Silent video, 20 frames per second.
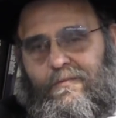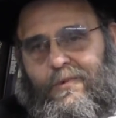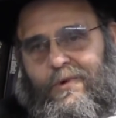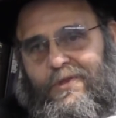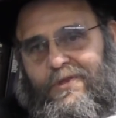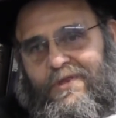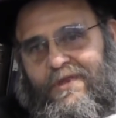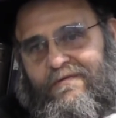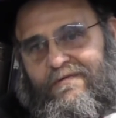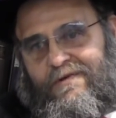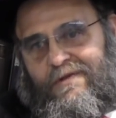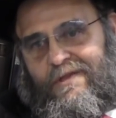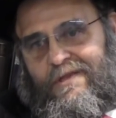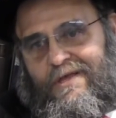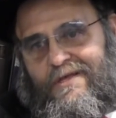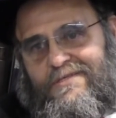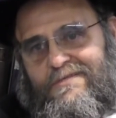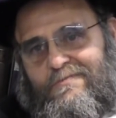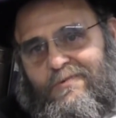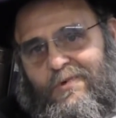But
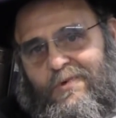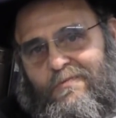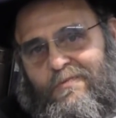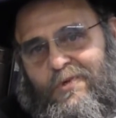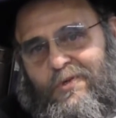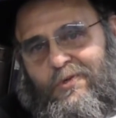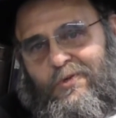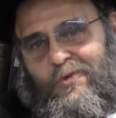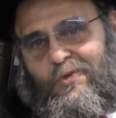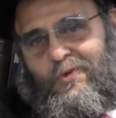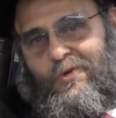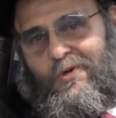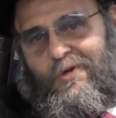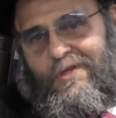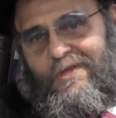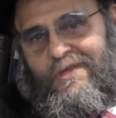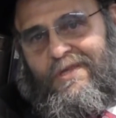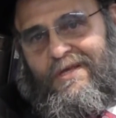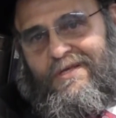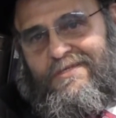nevertheless, I'm going to be in New
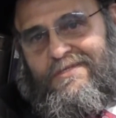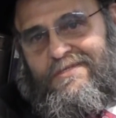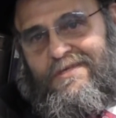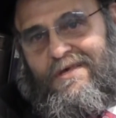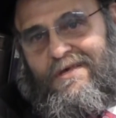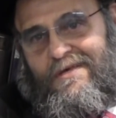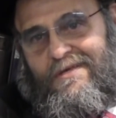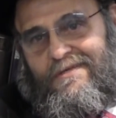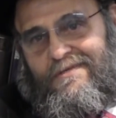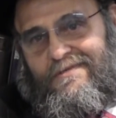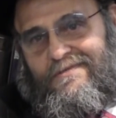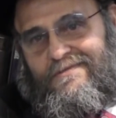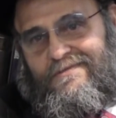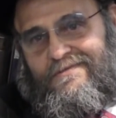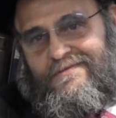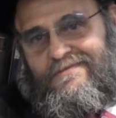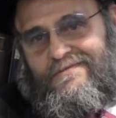York the next day.